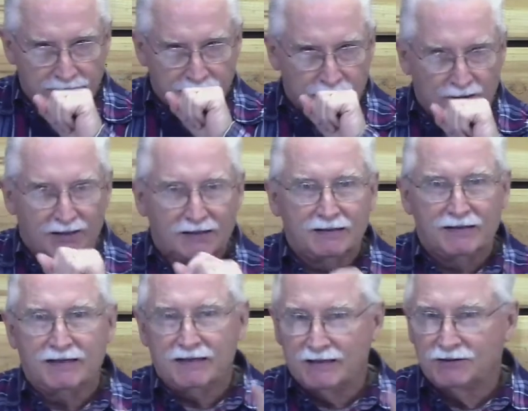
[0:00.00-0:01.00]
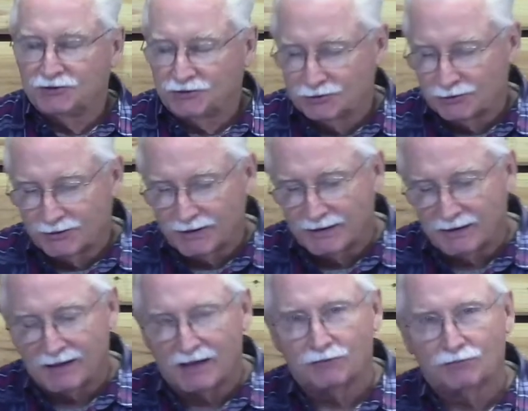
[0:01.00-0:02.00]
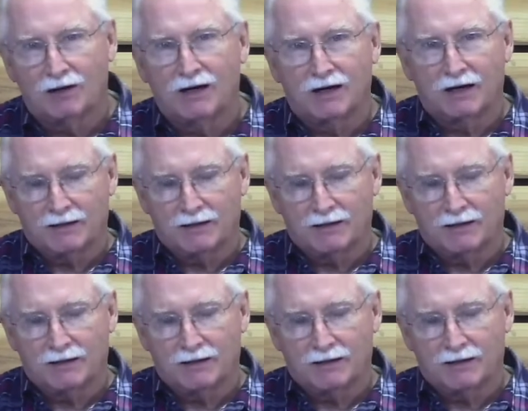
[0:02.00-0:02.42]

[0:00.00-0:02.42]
but it is surely ironic